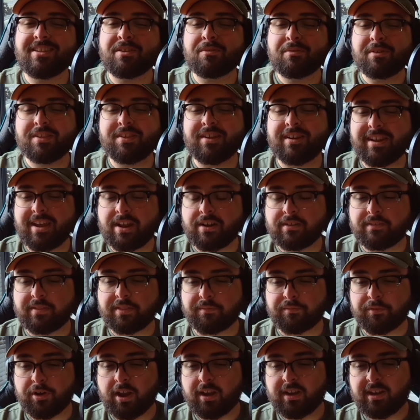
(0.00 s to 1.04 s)
you would sit down
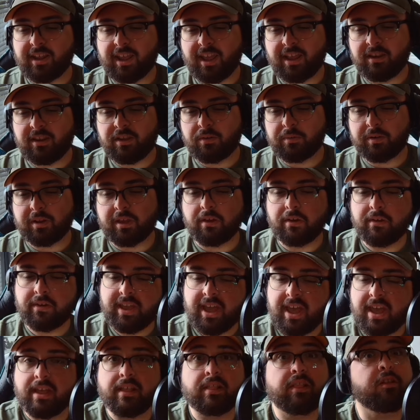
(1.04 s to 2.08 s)
with a friend and you would go,
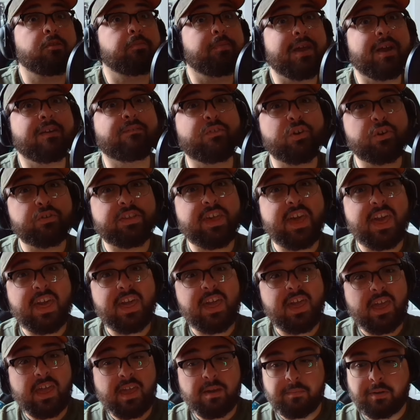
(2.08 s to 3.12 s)
okay, let's play our first
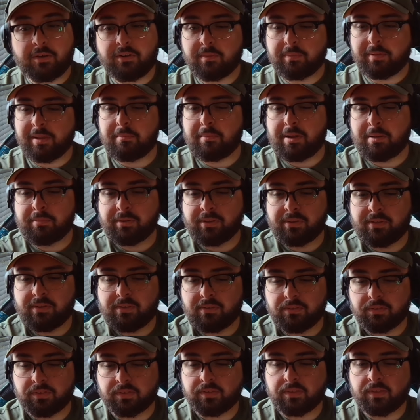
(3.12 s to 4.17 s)
game. I want to play my
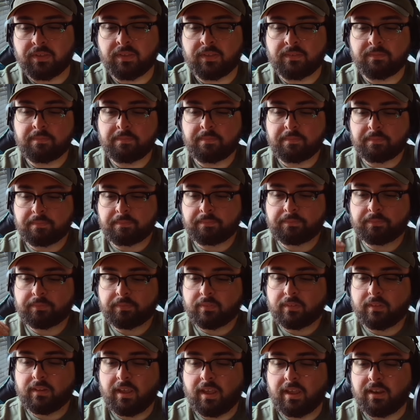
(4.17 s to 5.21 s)
bulls.
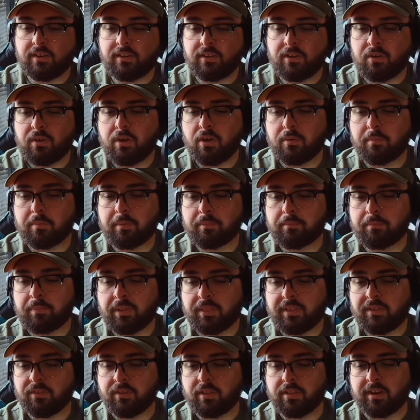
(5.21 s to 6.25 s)
And you go to
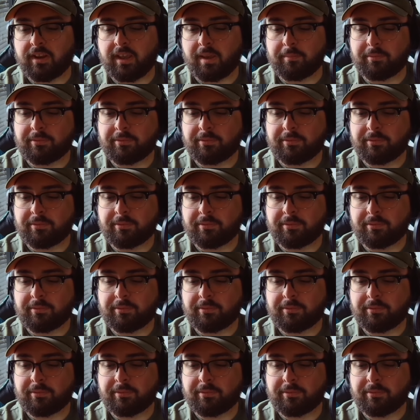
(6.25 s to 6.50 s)
put these on the